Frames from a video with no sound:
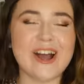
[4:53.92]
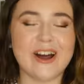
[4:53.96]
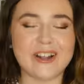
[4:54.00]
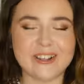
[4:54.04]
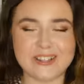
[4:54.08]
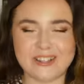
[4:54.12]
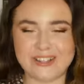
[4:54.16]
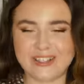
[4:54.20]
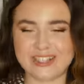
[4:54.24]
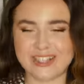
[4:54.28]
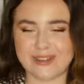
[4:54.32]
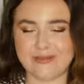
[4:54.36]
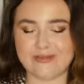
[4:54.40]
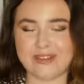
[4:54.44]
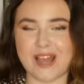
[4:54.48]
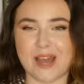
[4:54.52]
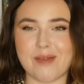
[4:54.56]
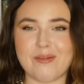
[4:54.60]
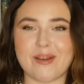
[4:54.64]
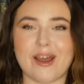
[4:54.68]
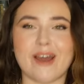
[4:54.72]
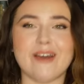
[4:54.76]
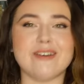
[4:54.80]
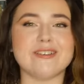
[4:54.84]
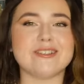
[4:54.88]
got to some time
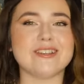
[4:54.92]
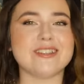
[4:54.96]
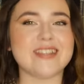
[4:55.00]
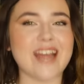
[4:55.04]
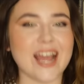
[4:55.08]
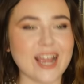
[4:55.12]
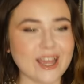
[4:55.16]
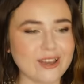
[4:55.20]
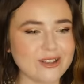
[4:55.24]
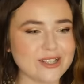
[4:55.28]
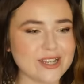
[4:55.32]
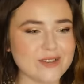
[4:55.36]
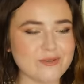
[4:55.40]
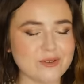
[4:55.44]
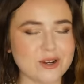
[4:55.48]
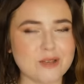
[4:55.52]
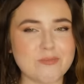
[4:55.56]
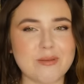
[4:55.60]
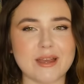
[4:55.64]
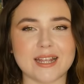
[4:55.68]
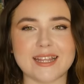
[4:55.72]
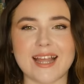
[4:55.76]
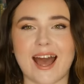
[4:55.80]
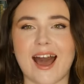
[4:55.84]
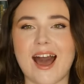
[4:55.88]
ago. So thank you to everyone who
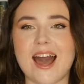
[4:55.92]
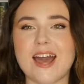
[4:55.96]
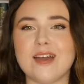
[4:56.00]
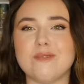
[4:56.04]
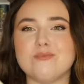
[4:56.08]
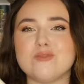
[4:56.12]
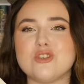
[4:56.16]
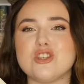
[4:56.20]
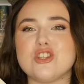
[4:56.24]
picked that. I am